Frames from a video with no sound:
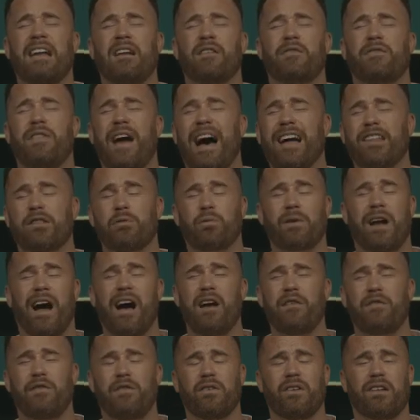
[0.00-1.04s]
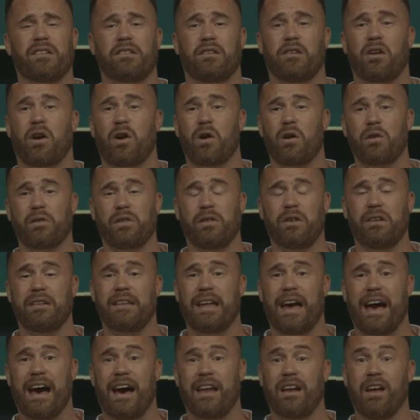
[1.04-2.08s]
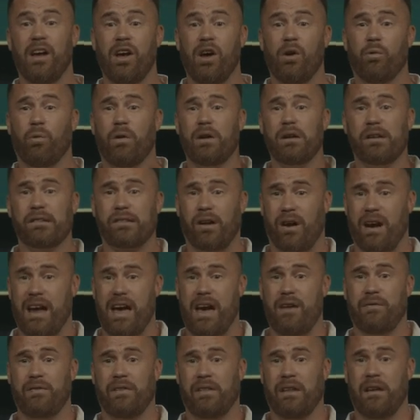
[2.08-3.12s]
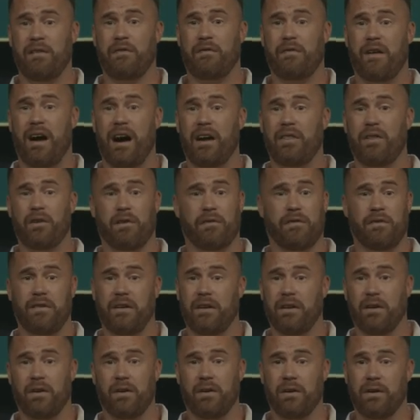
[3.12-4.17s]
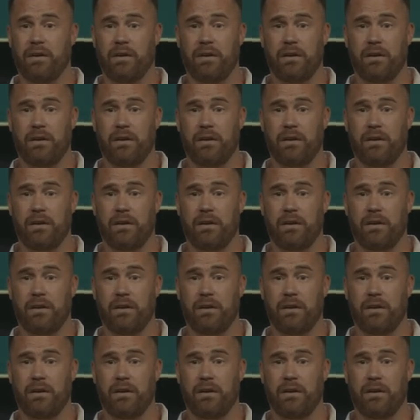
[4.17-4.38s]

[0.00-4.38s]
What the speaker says: And if that's what I feel as an earthly dad, what does our heavenly father feel?